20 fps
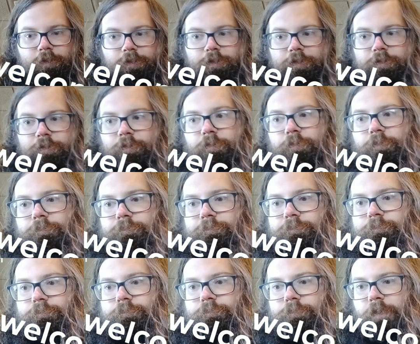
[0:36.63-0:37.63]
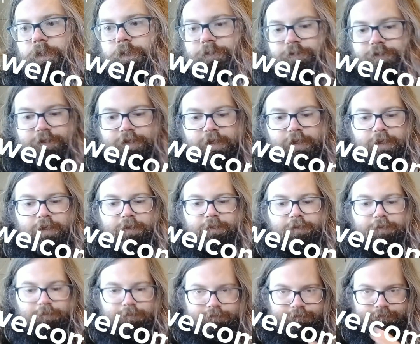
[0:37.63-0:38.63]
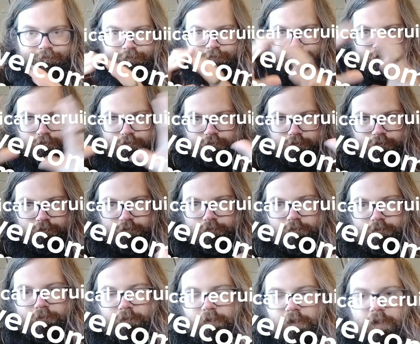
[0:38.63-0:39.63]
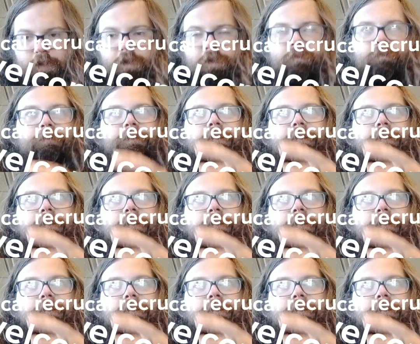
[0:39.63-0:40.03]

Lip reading: you understand kind of